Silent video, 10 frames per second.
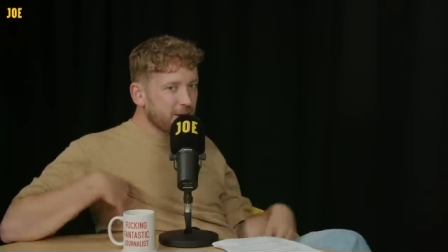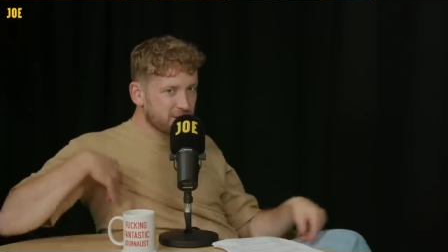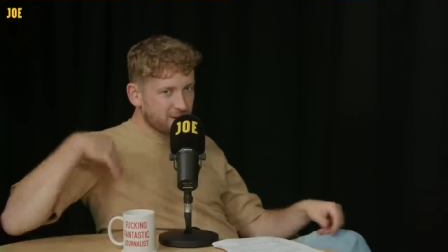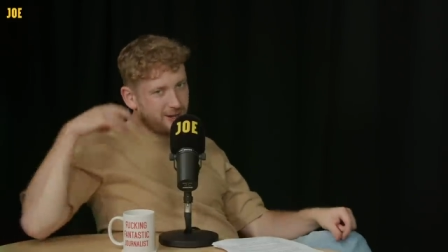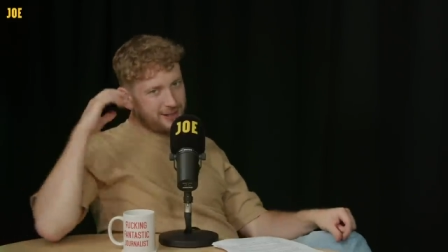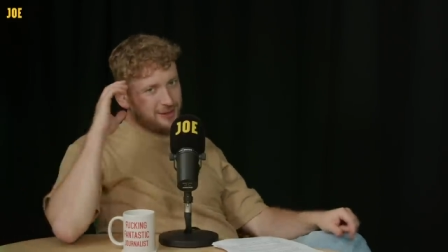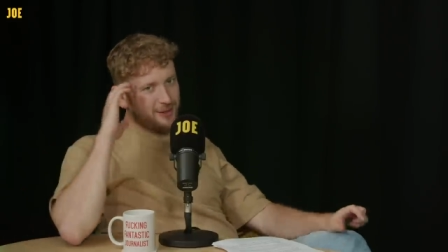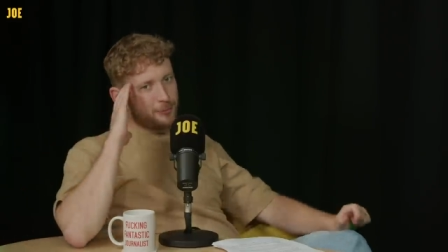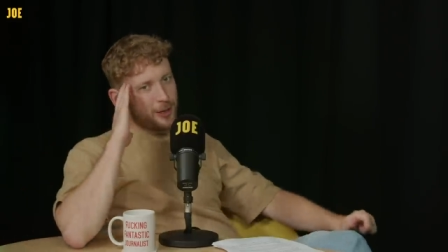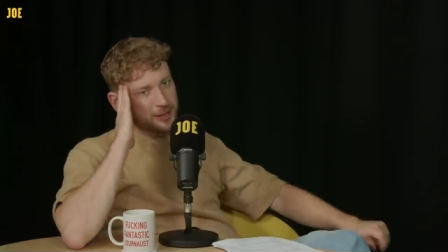Further signs
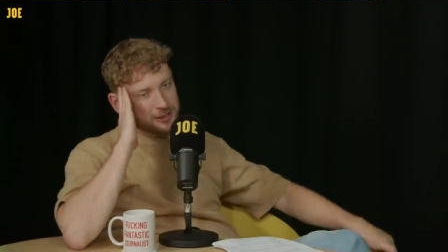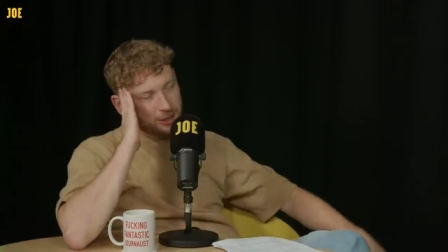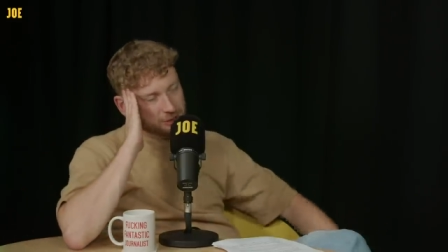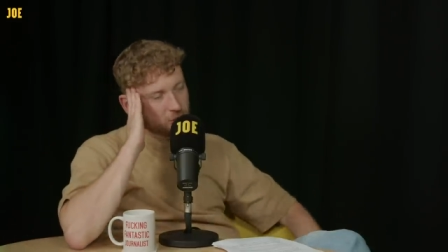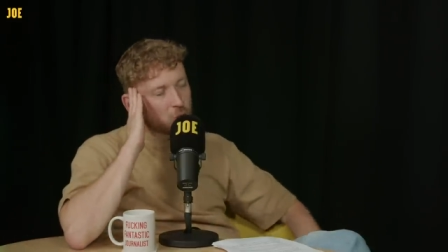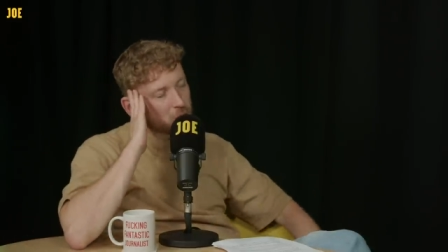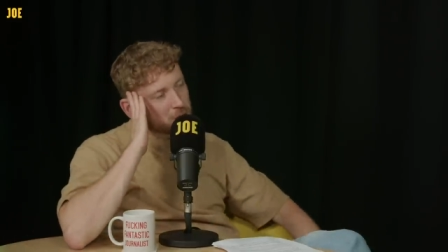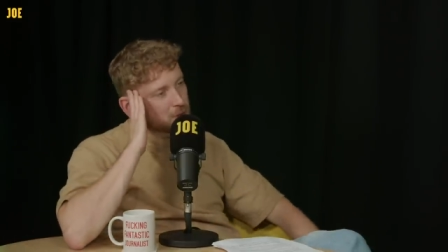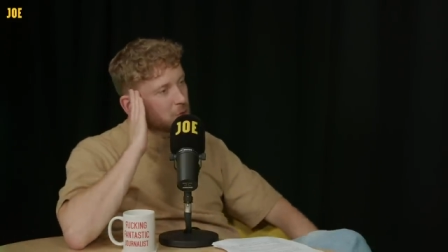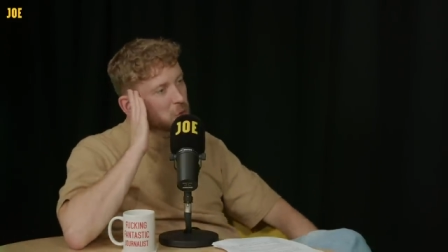that the word has lost
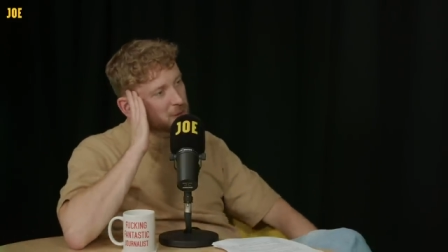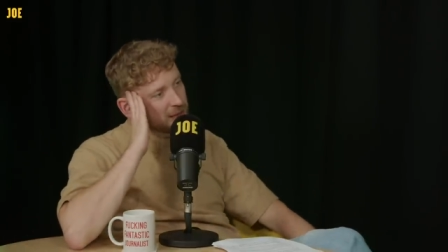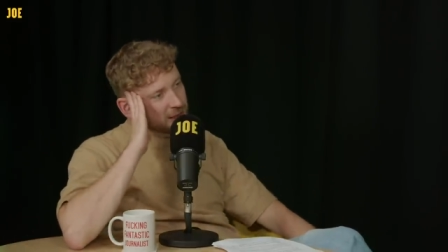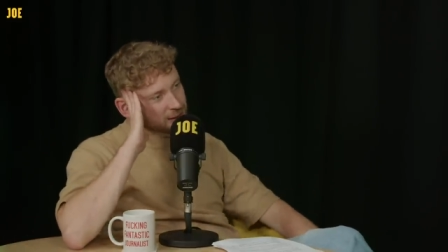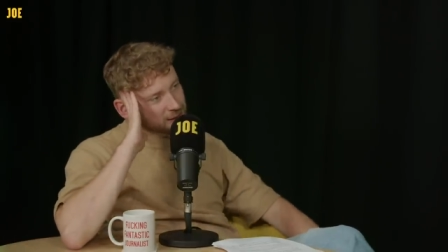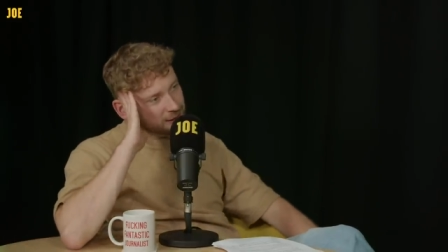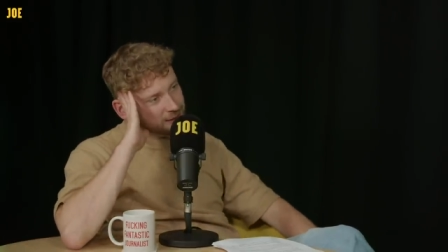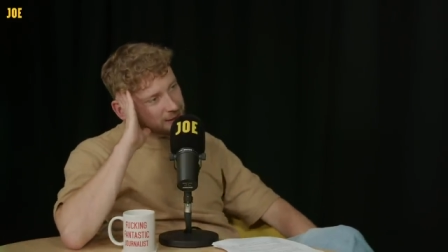all meaning, I